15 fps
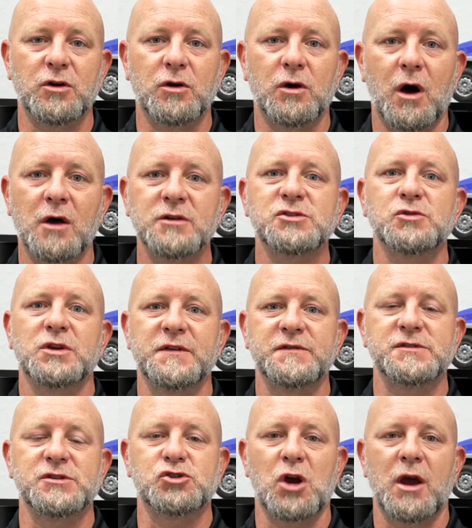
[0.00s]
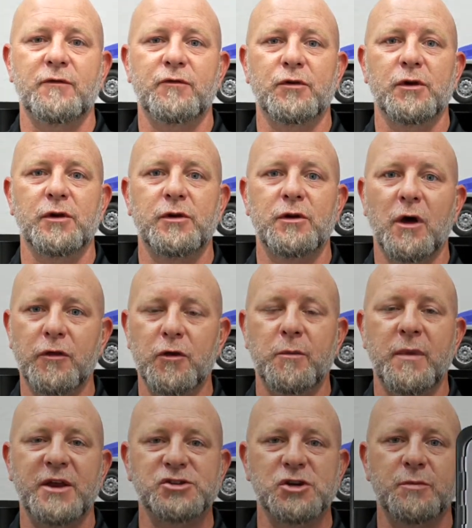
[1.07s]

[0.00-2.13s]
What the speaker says: also gives the driver another major